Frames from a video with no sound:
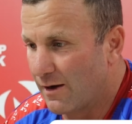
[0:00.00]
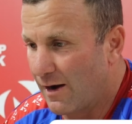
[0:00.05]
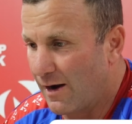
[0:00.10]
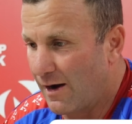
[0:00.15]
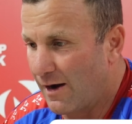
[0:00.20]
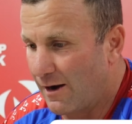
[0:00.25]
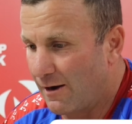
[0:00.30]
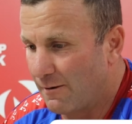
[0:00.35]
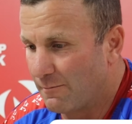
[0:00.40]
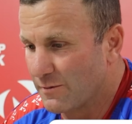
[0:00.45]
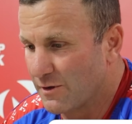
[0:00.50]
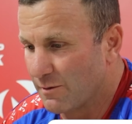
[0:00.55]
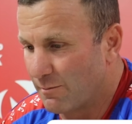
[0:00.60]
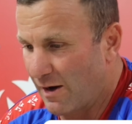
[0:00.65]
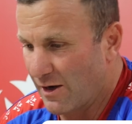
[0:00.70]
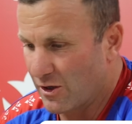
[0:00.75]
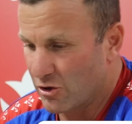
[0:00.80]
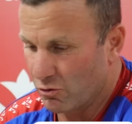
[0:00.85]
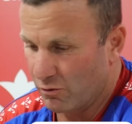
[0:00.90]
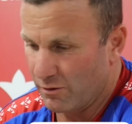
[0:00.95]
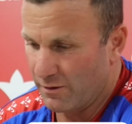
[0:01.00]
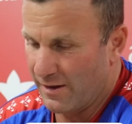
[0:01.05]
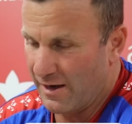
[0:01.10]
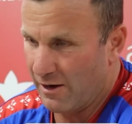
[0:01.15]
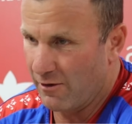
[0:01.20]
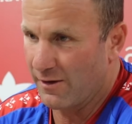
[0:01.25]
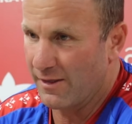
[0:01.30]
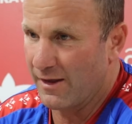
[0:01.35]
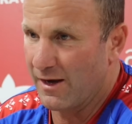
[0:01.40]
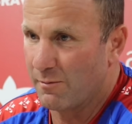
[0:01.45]
to make sure
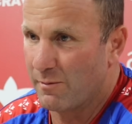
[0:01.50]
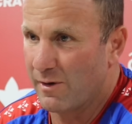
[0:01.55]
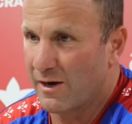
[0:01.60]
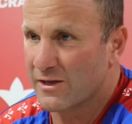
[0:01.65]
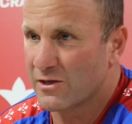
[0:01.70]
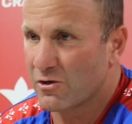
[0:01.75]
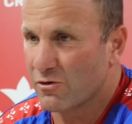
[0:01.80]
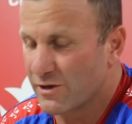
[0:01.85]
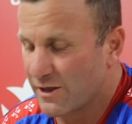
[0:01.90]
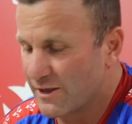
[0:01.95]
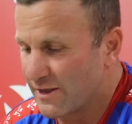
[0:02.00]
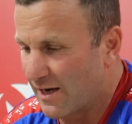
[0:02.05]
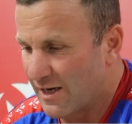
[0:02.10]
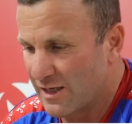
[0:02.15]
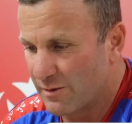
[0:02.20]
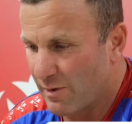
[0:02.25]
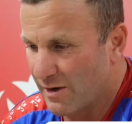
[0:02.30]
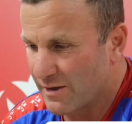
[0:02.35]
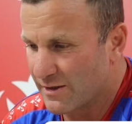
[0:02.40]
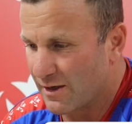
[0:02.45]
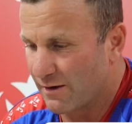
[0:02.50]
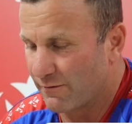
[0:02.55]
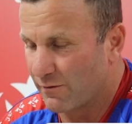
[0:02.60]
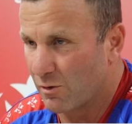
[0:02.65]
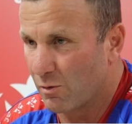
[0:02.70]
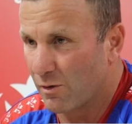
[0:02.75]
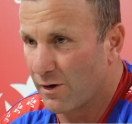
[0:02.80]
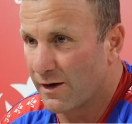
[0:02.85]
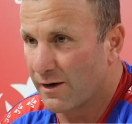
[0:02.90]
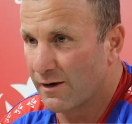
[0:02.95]
they're at their best, because he's at his best
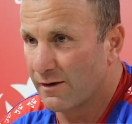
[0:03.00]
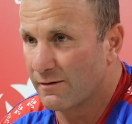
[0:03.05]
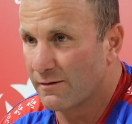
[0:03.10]
every week,